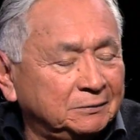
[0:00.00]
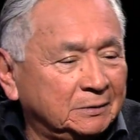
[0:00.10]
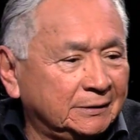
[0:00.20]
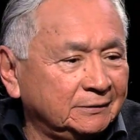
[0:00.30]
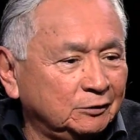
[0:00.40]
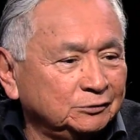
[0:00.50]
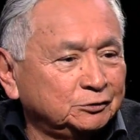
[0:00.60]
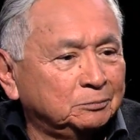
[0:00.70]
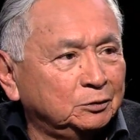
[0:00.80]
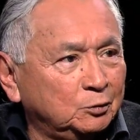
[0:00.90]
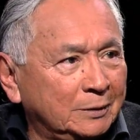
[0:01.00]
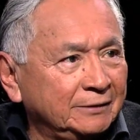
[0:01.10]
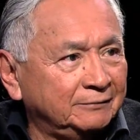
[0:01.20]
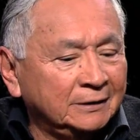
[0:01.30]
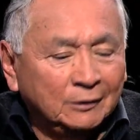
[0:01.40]
about, you know, is there a blue
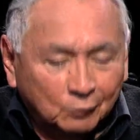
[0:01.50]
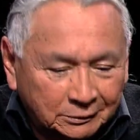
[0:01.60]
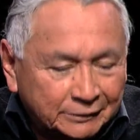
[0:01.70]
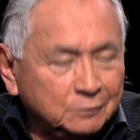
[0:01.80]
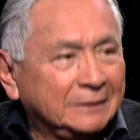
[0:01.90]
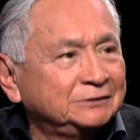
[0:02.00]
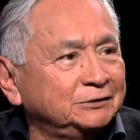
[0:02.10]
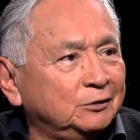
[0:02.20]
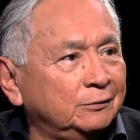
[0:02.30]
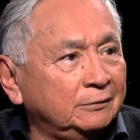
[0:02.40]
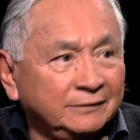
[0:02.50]
wave? Well, in New Mexico, there